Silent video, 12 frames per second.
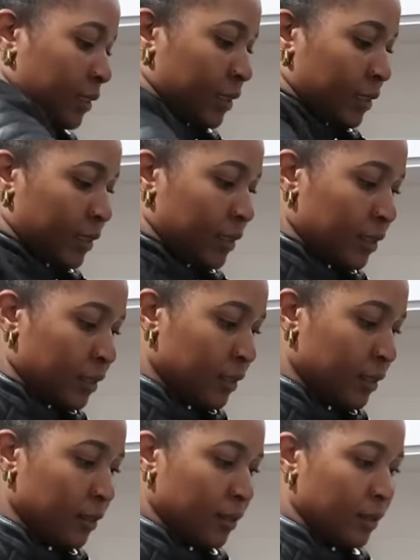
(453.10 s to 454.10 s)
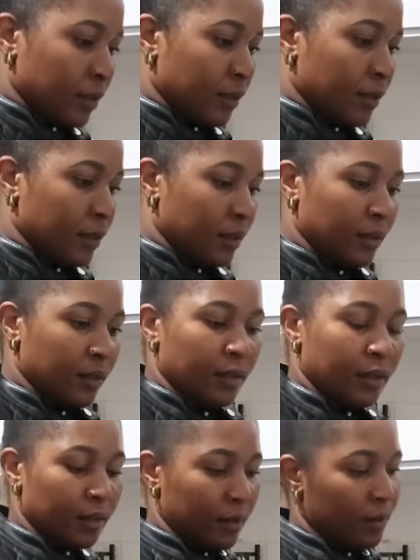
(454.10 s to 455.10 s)

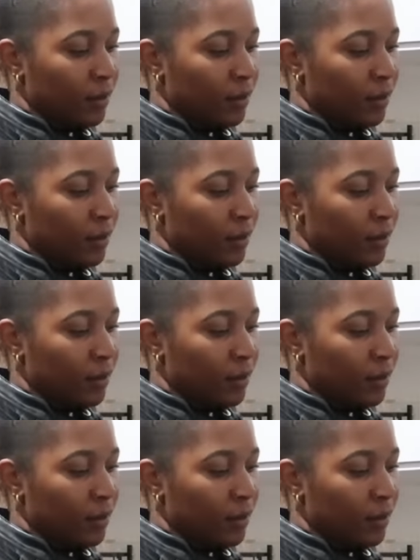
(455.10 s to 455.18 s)
No one is speaking in this clip.